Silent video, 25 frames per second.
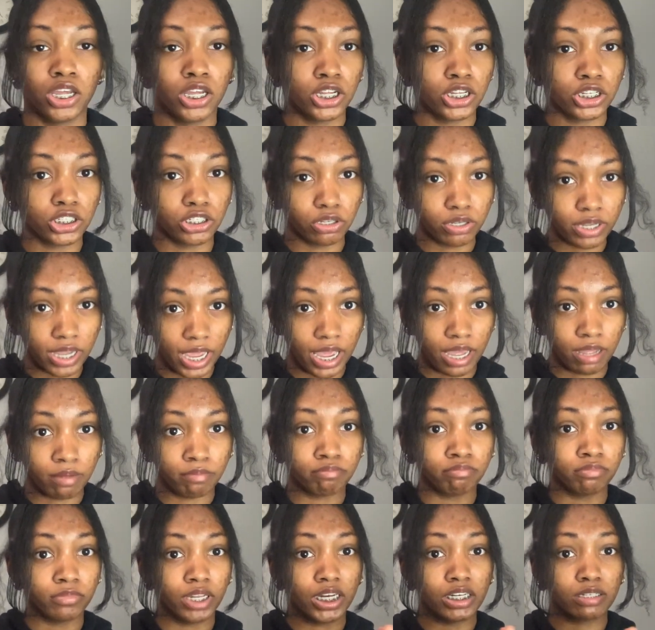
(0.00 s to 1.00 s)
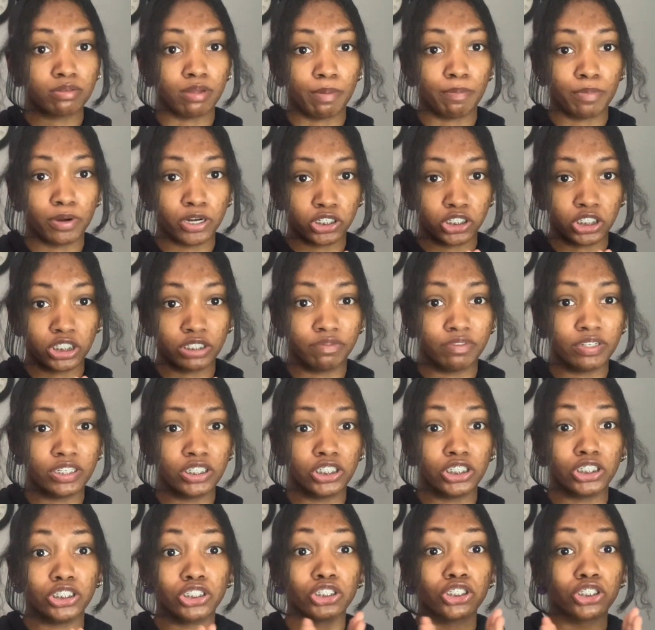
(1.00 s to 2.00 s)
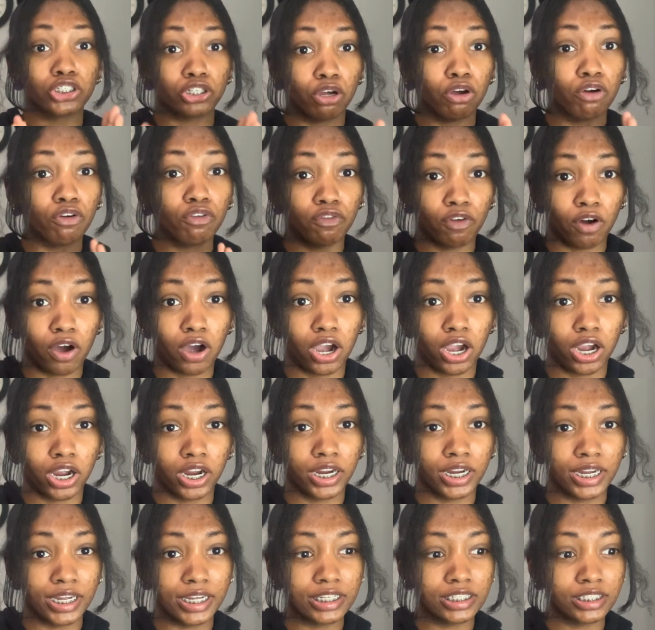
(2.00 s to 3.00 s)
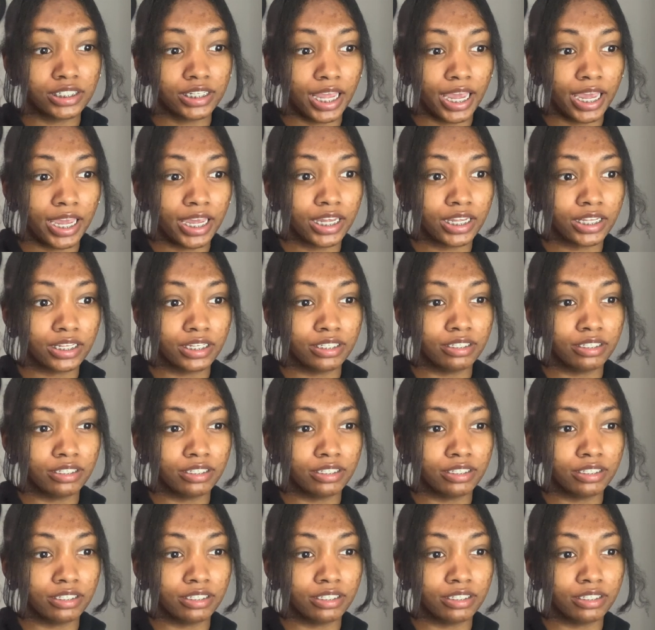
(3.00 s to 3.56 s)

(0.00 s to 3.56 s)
so yeah that is my purchase vision so far it's like